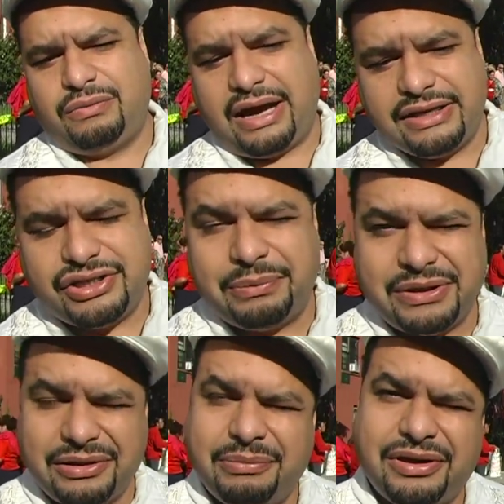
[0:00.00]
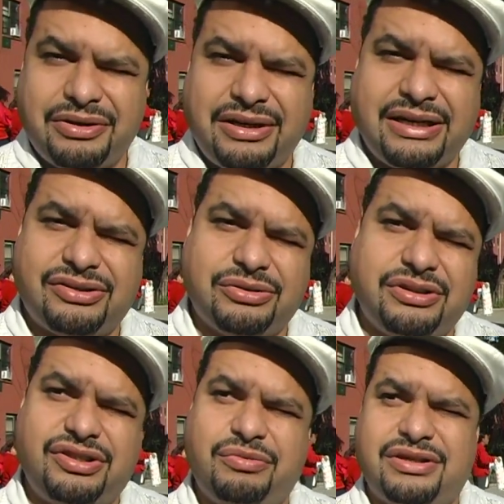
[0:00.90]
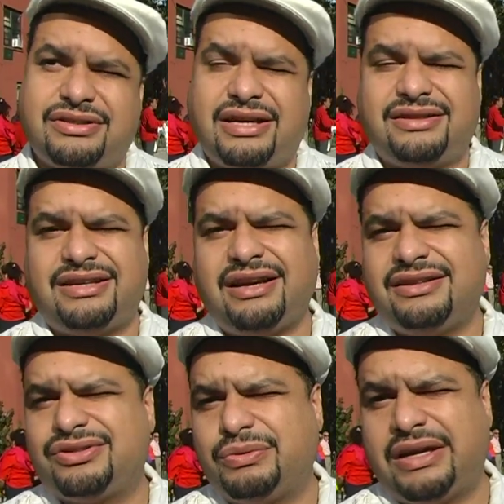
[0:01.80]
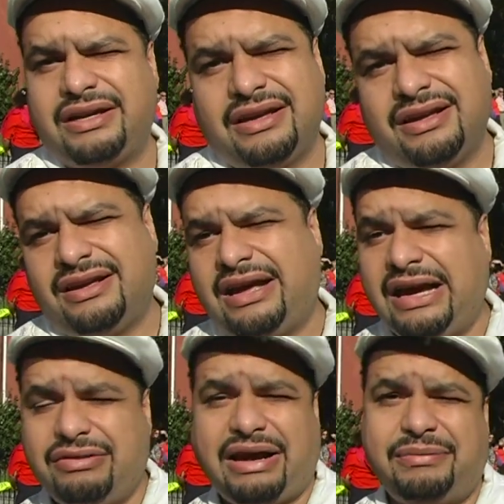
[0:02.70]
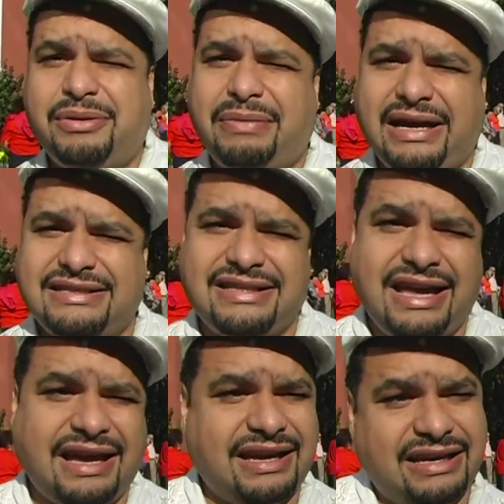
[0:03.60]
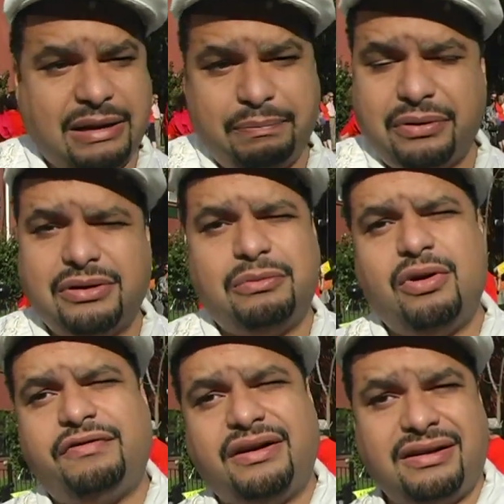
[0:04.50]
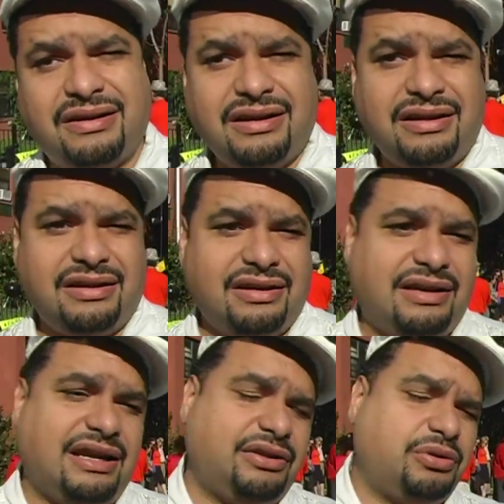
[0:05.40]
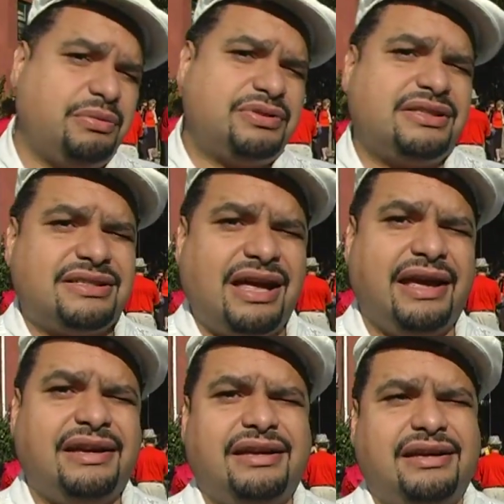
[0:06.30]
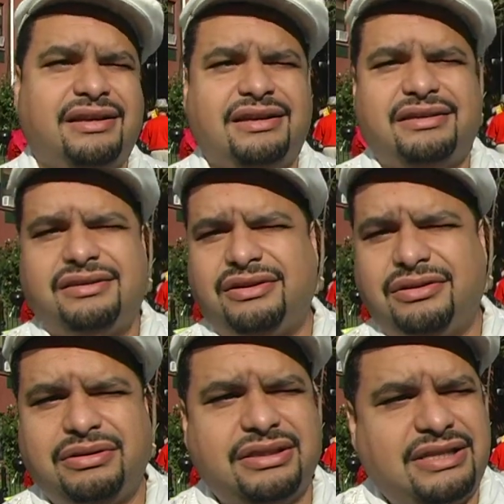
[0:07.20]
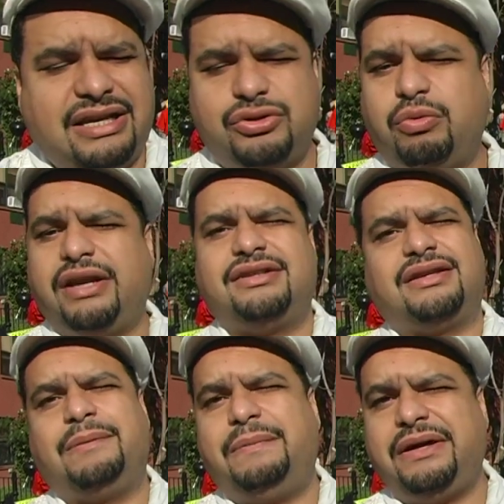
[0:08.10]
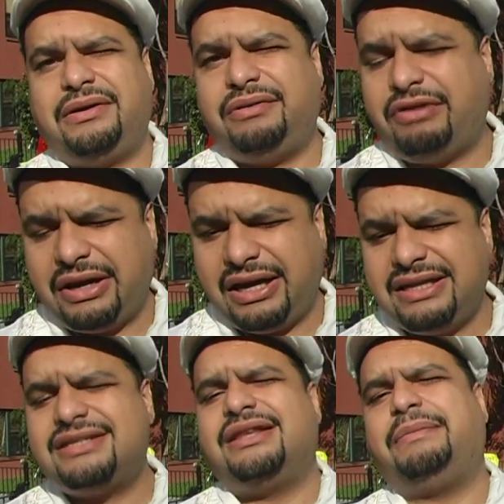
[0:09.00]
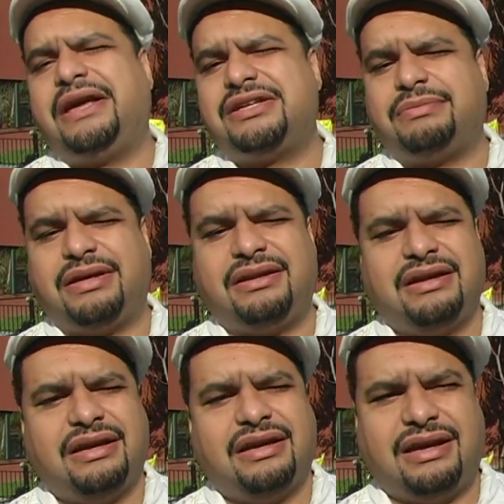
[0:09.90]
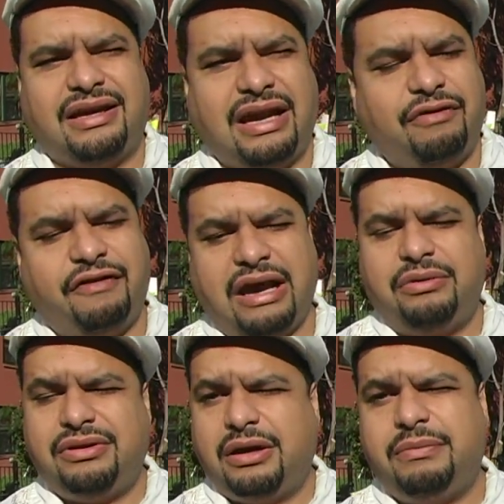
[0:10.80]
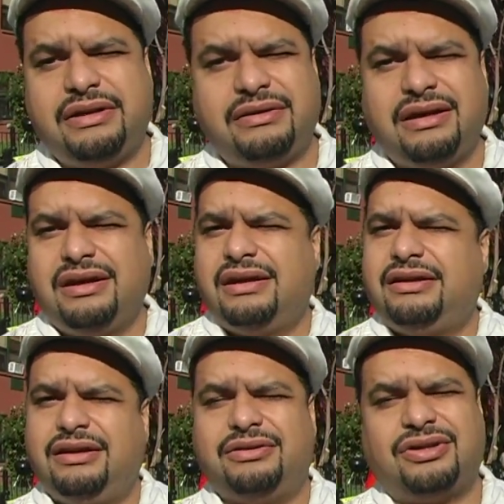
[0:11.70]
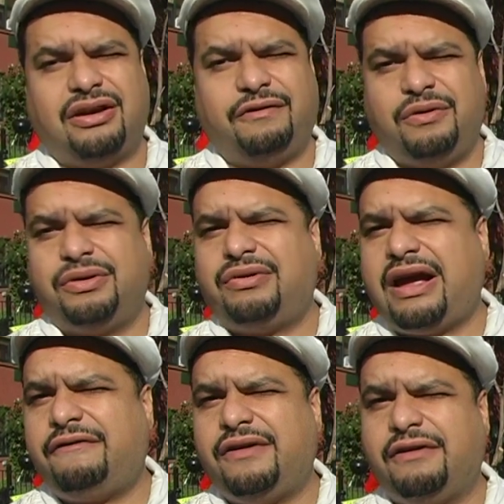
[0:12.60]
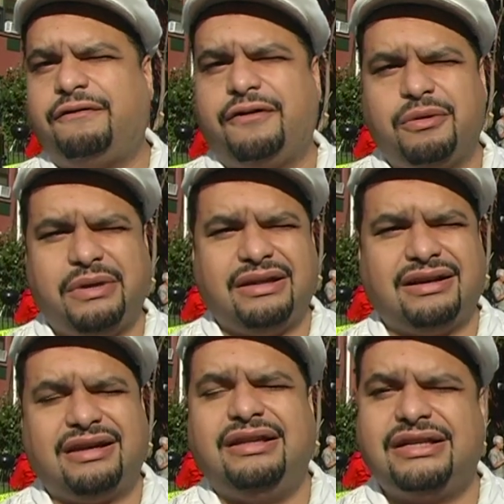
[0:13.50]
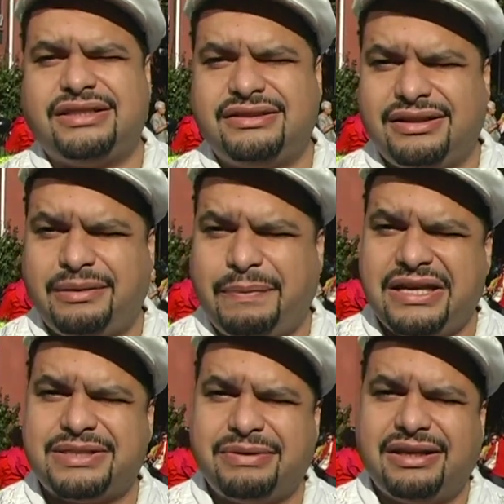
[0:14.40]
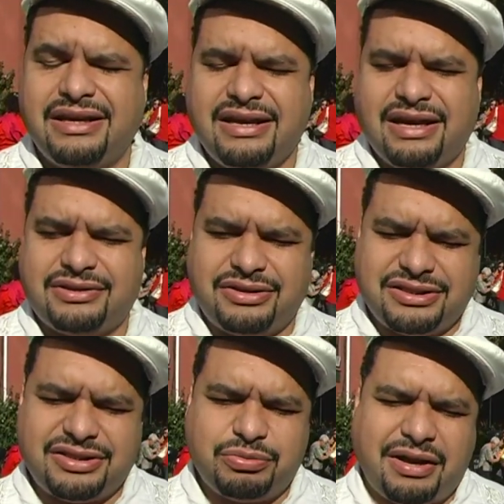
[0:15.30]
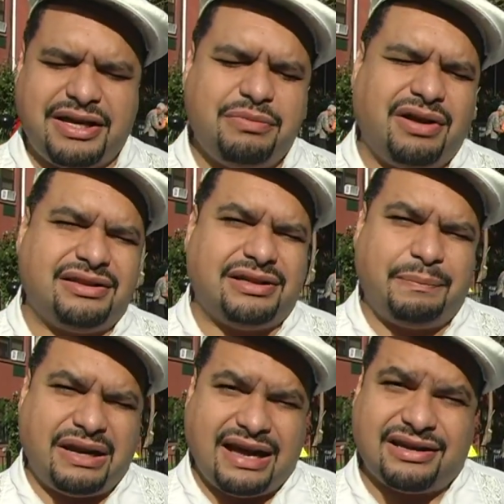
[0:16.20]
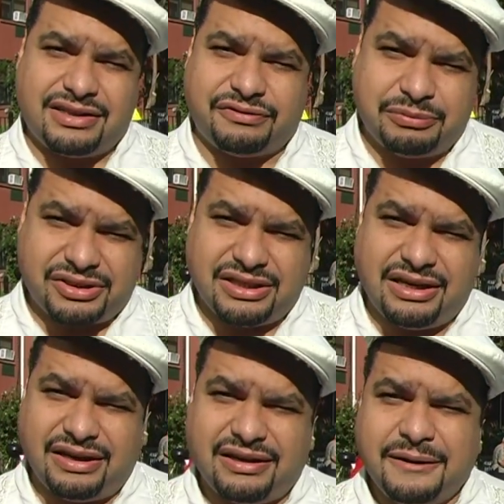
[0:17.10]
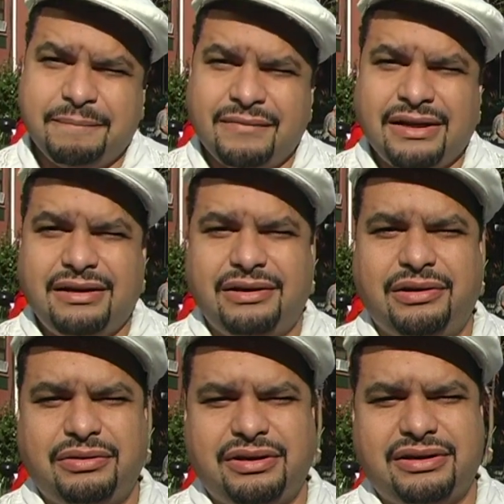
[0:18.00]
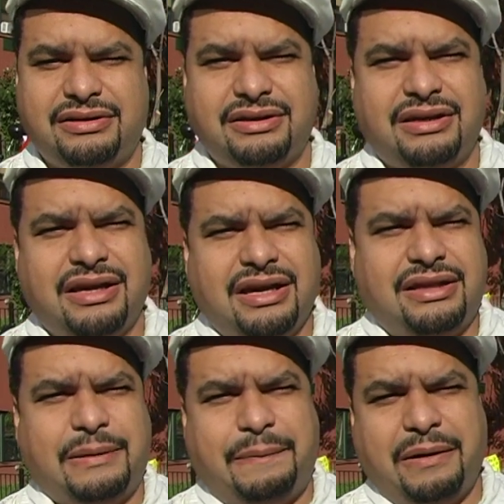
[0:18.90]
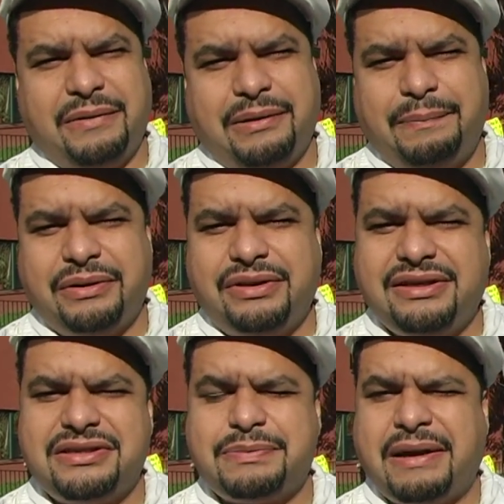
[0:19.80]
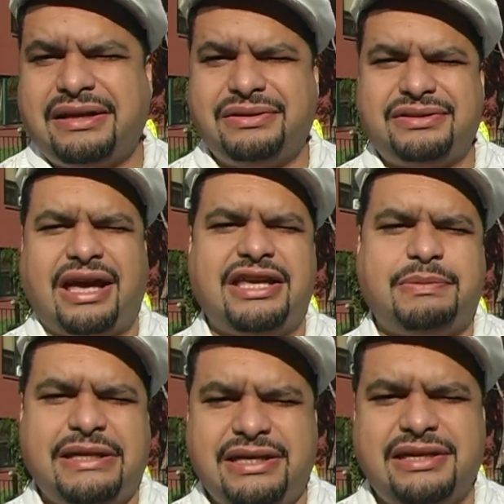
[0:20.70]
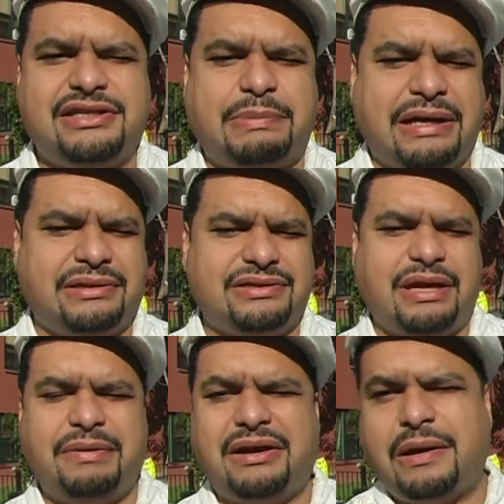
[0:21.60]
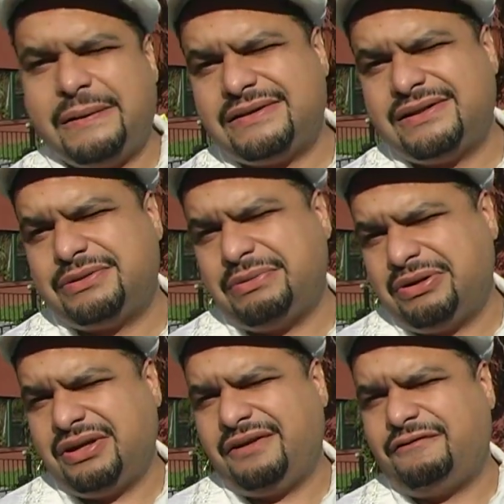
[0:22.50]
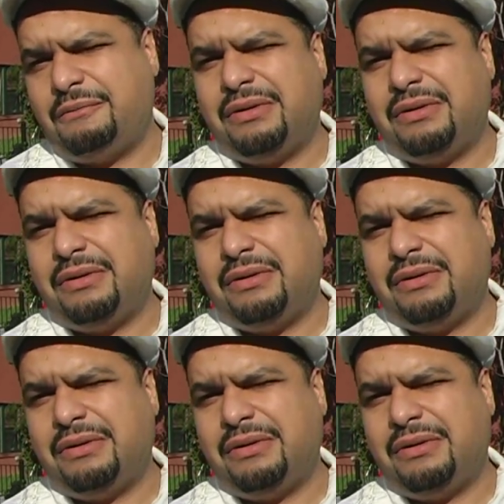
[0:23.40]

I jumped in the middle, and as soon as he went to take a second swing, I grabbed him by his neck and I pulled him off of her and I threw him to the side. You know, and the tenants went into the basement, and I followed them and, you know, started photographing and filming the conditions in the basement. And so this is why he wanted to block us from seeing. You know, the Department of Building Inspectors, HPD inspectors, they've been coming to this building for